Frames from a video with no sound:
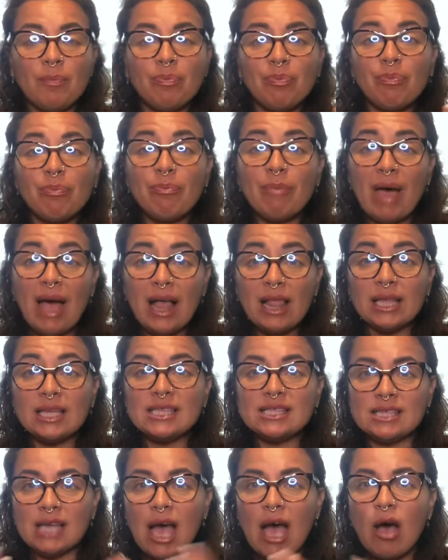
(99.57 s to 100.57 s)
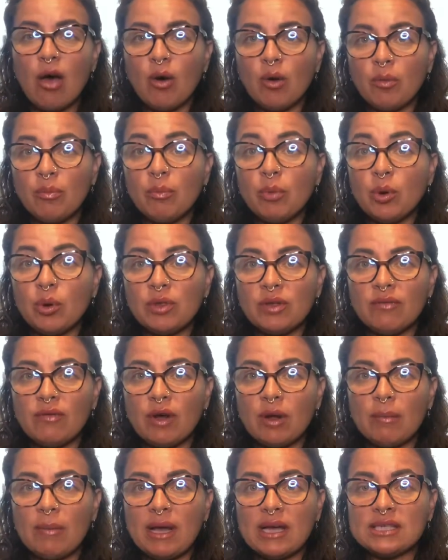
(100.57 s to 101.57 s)
balance out both of
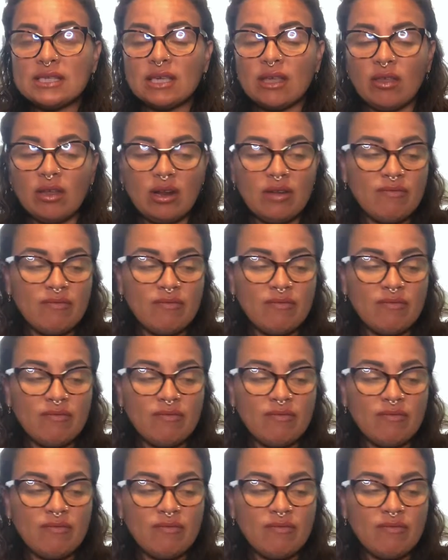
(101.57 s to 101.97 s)
our masculine